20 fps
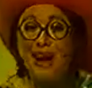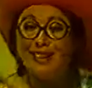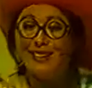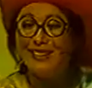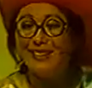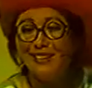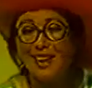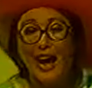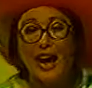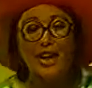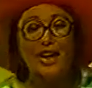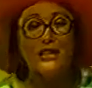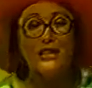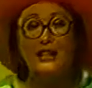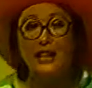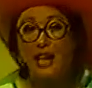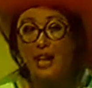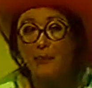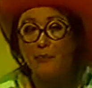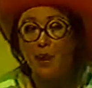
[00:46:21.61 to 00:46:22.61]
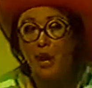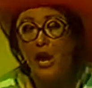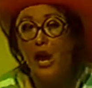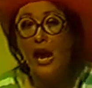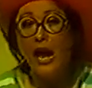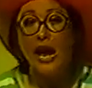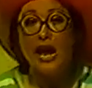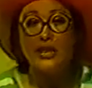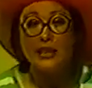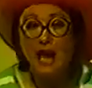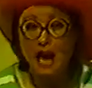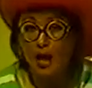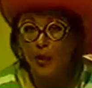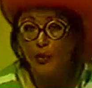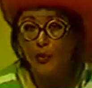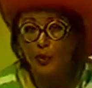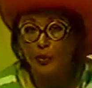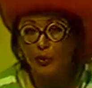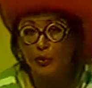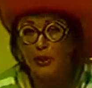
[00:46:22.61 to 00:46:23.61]
might die in the labor, and
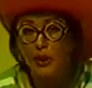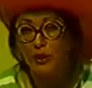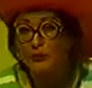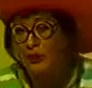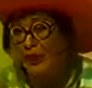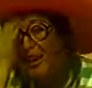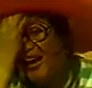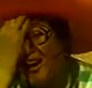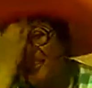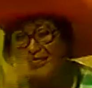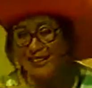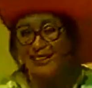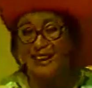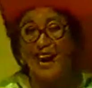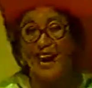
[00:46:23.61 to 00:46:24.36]
I want to give her last